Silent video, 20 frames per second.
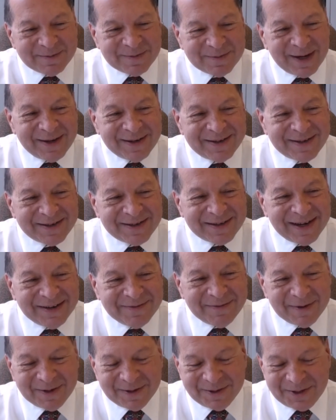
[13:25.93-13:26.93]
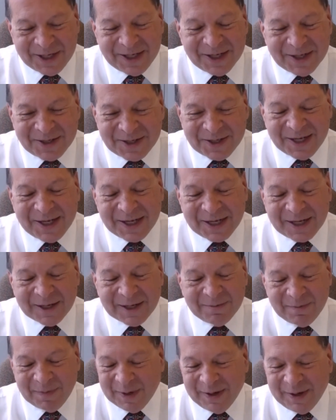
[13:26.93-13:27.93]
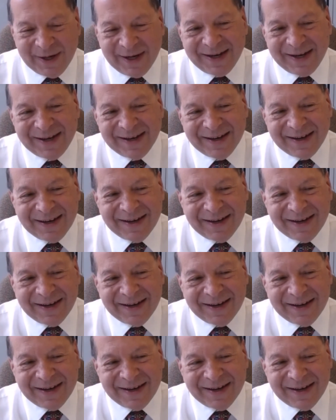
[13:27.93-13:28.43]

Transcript: I was in the syndicate buying